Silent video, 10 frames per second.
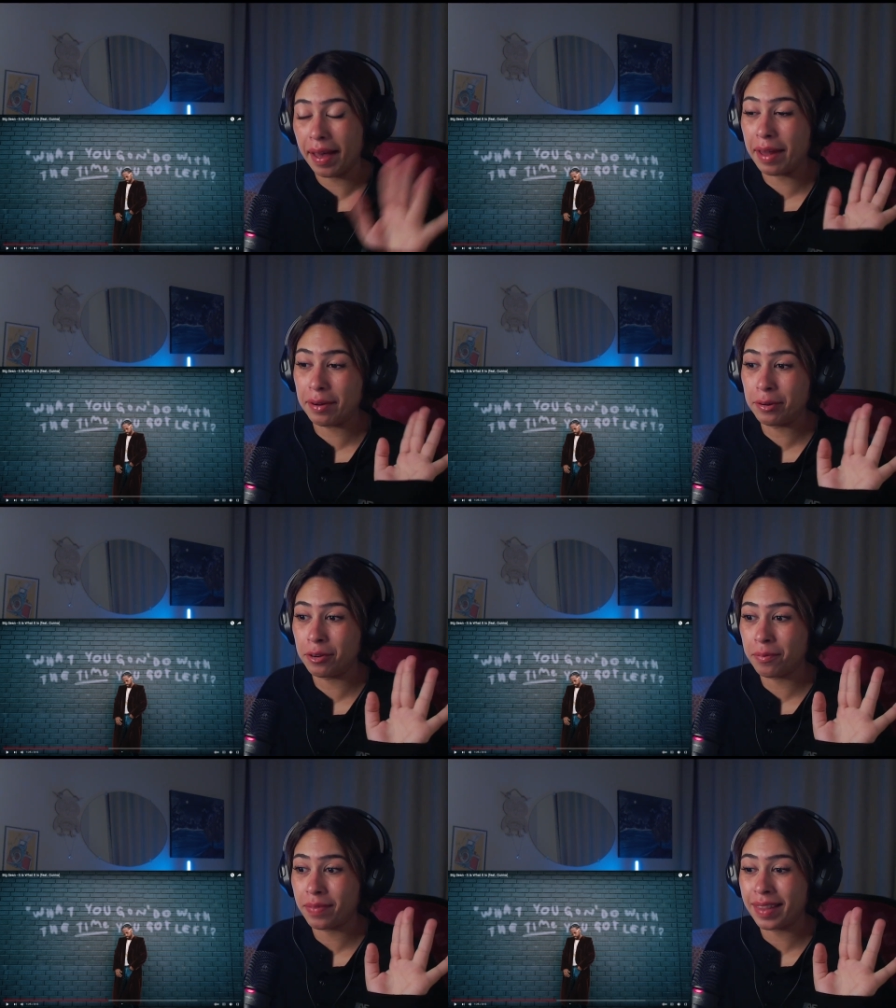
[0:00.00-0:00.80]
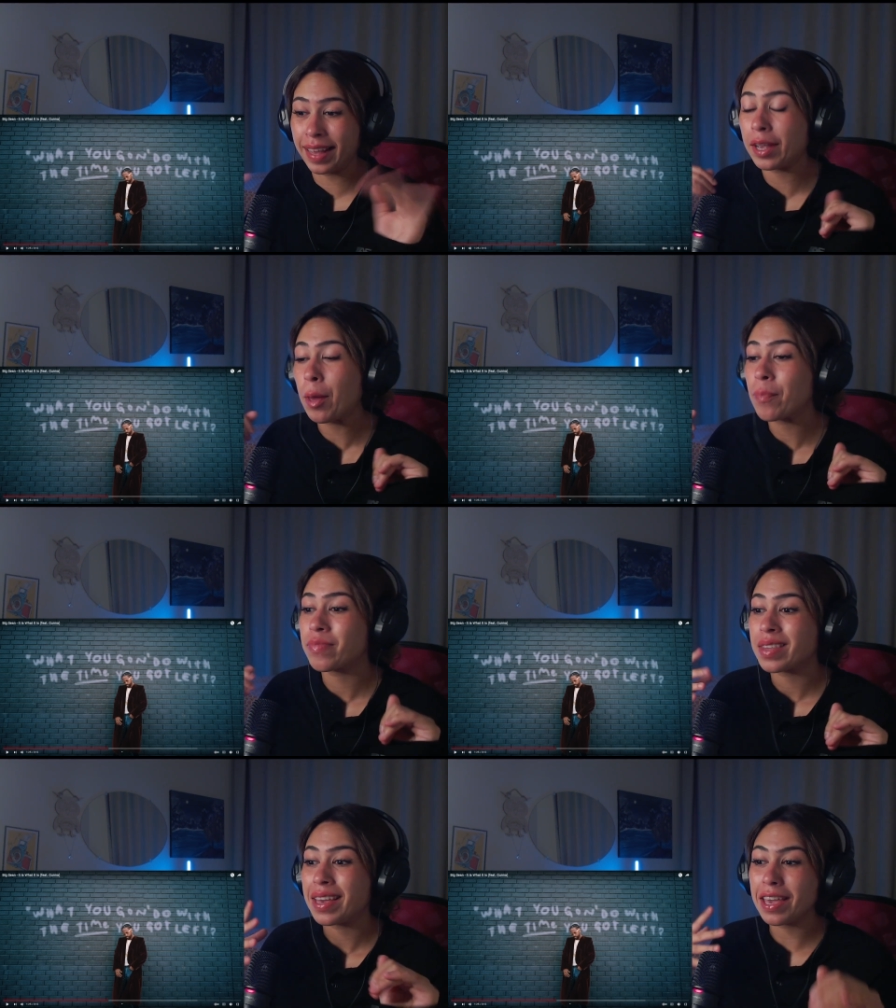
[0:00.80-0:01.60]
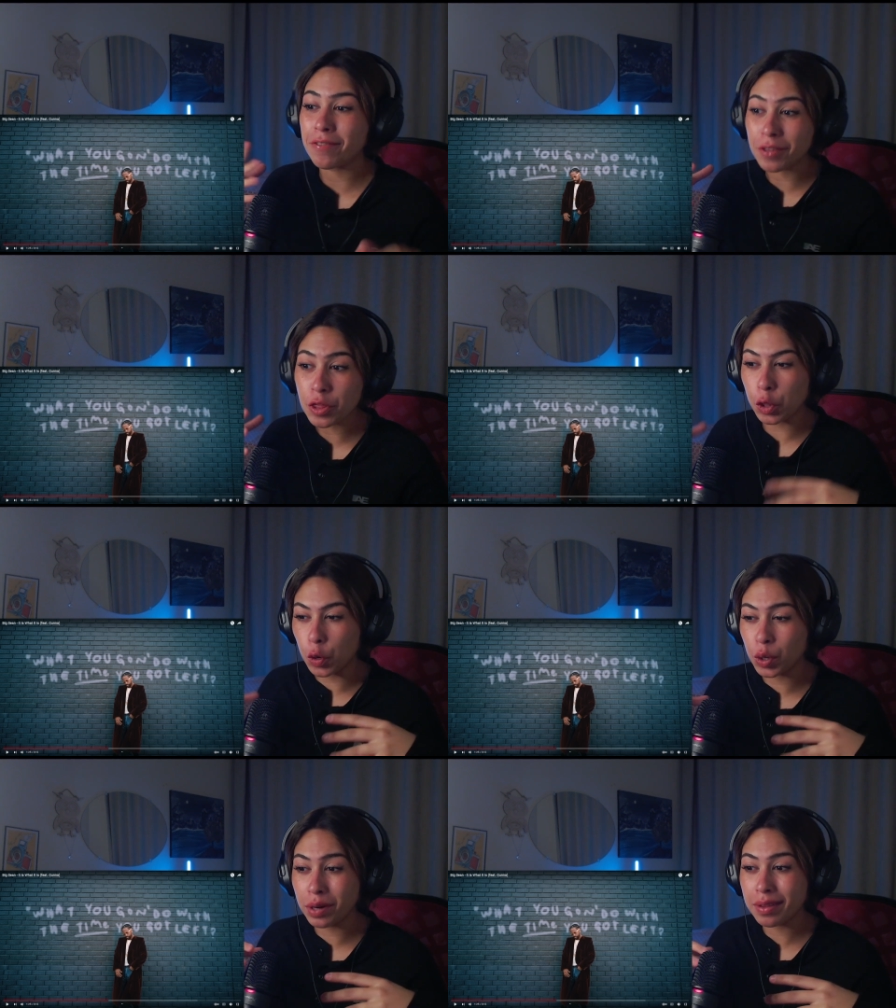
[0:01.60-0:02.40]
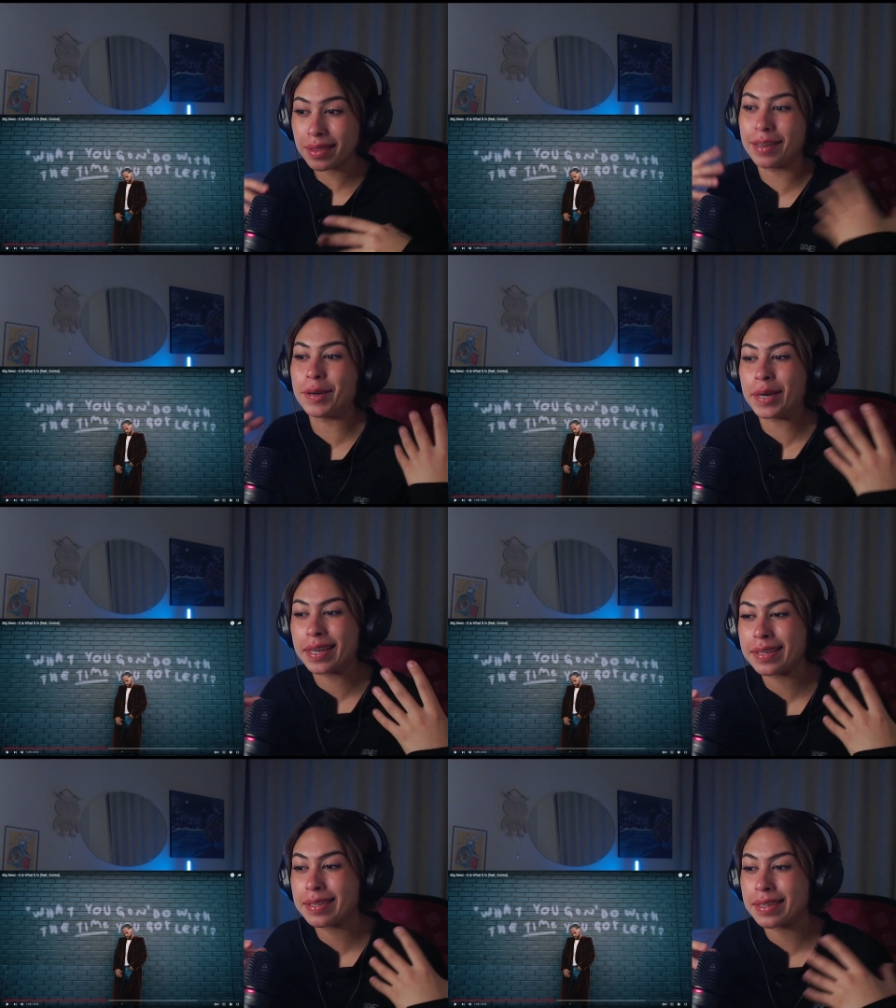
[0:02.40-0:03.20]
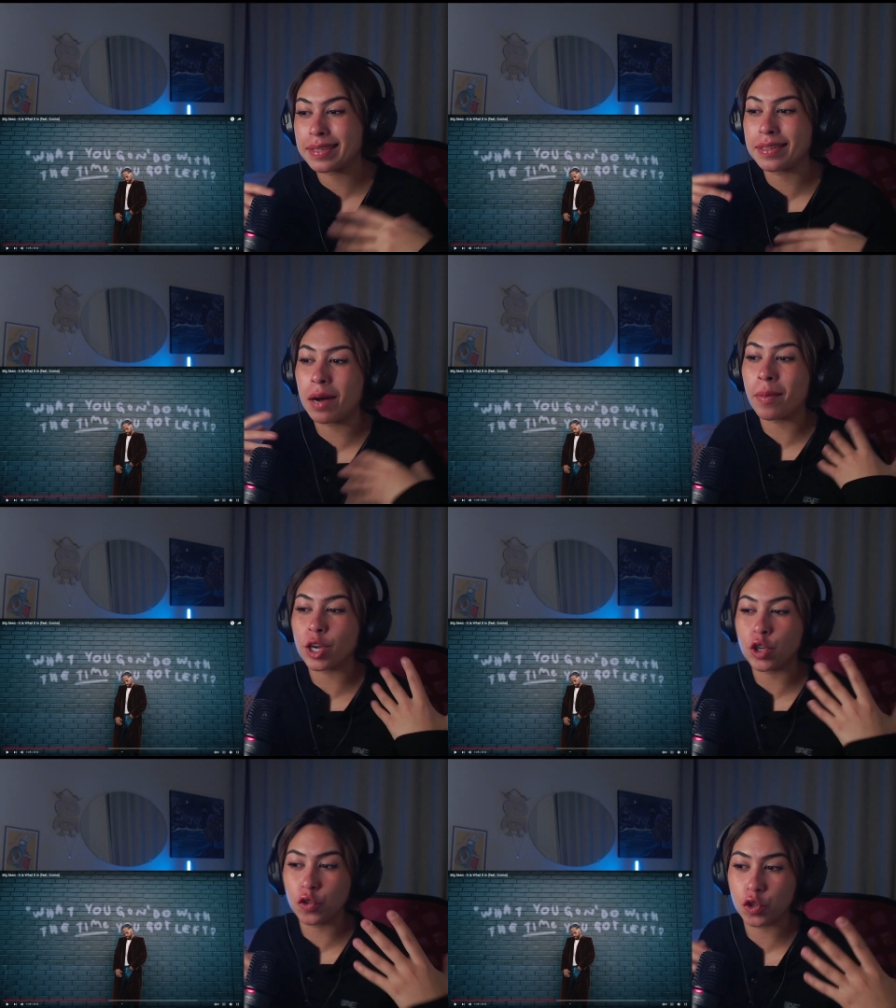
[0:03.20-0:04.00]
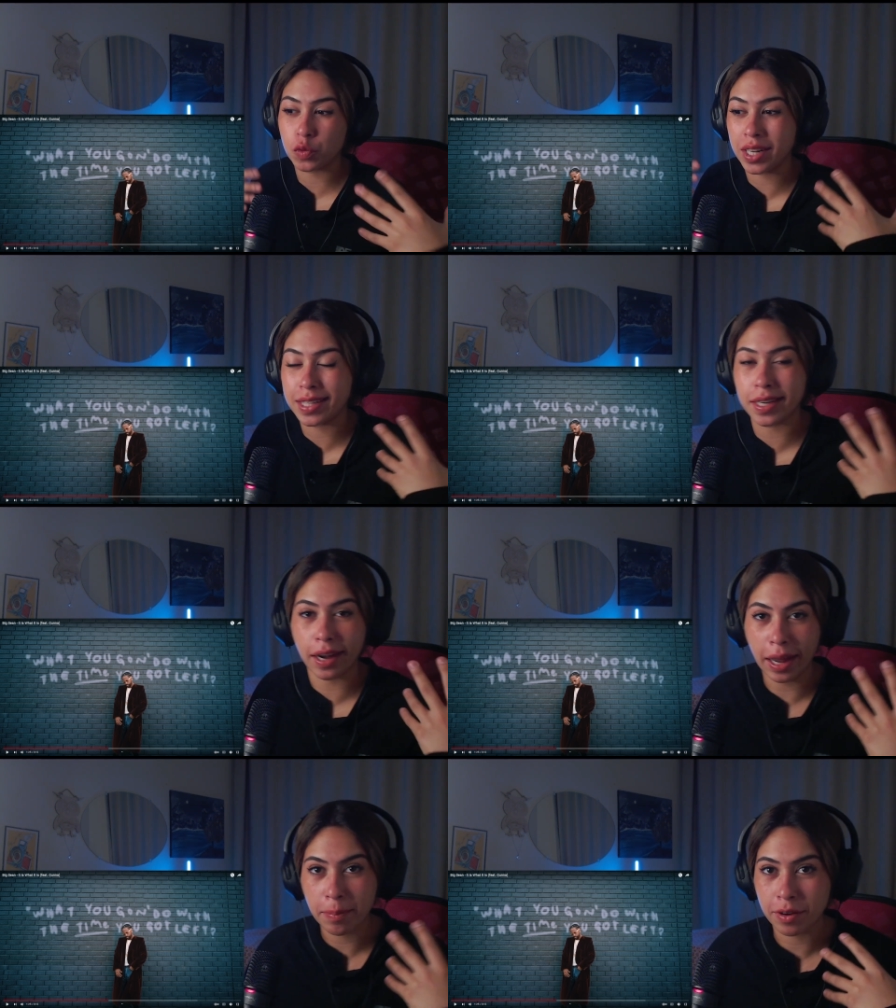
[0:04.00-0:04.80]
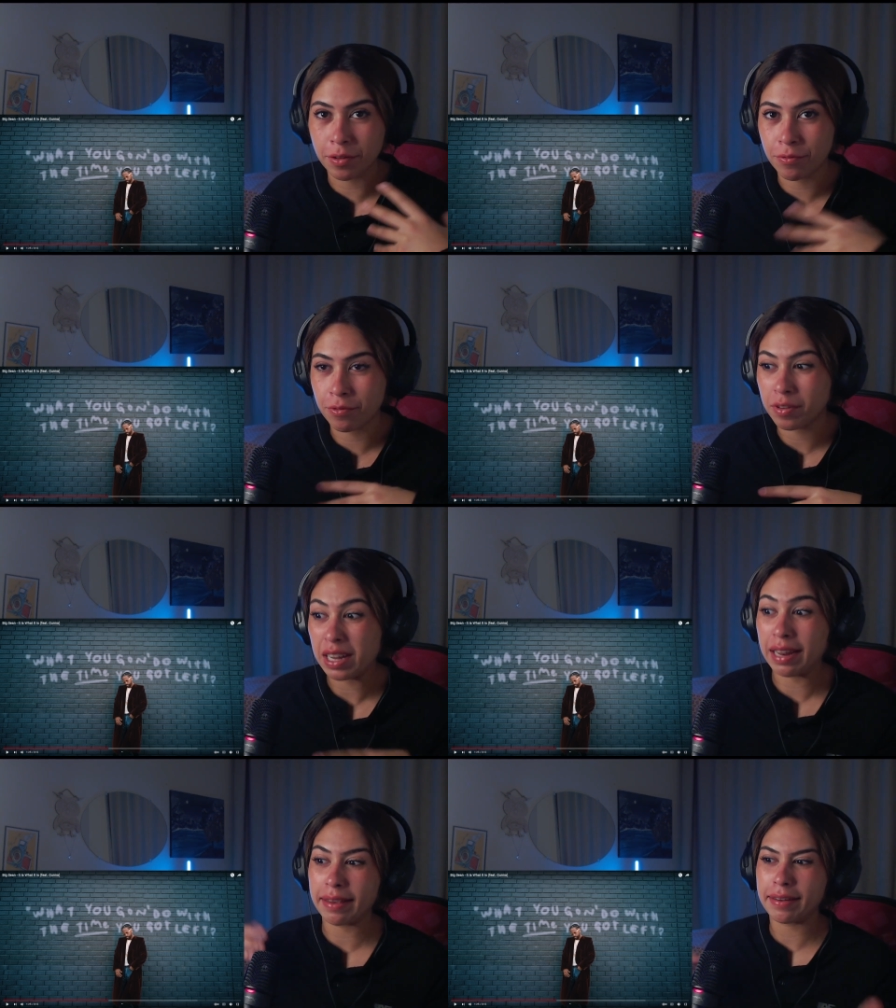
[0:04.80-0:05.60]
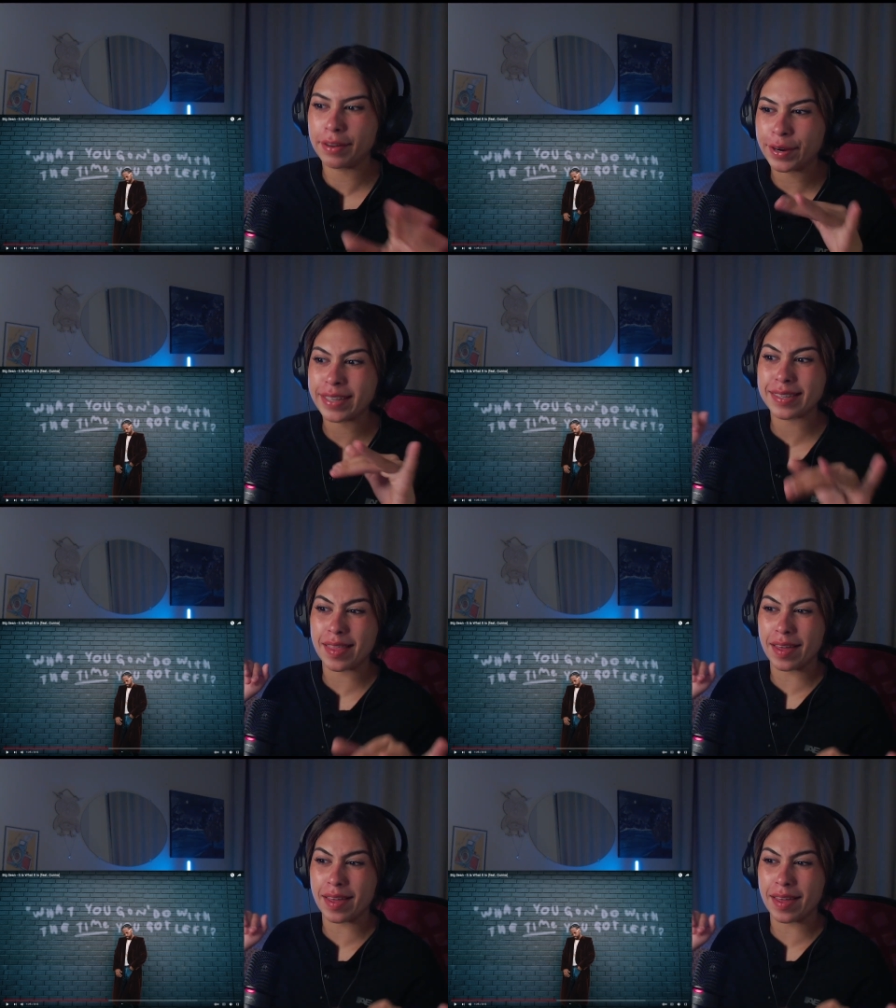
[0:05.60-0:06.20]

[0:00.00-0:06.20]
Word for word: I don't know. Like, even though the lyrics is not my usual type of like lyrics,